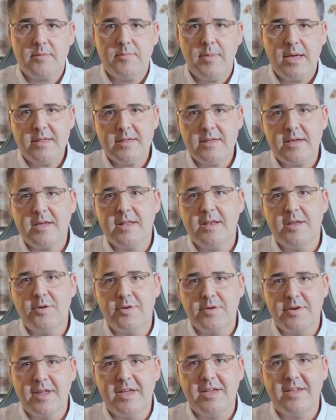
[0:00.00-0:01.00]
basically
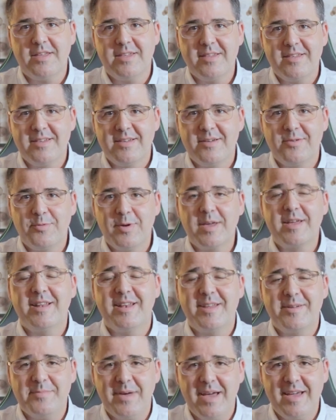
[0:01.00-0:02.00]
on a
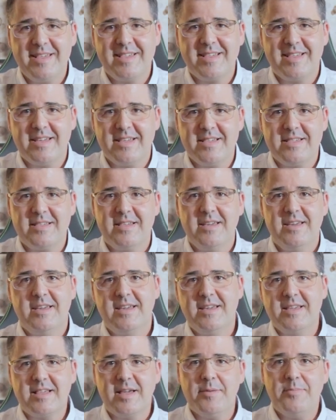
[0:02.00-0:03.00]
weekly basis,
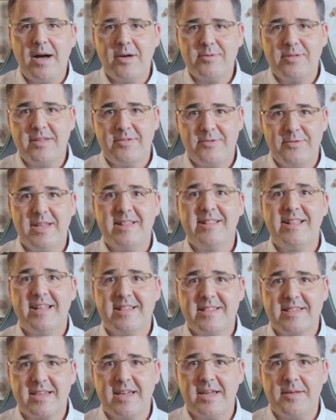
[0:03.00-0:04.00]
is about the threat
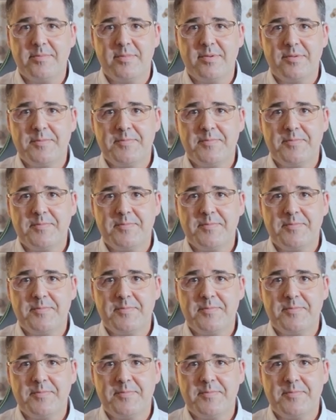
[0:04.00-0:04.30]
landscape.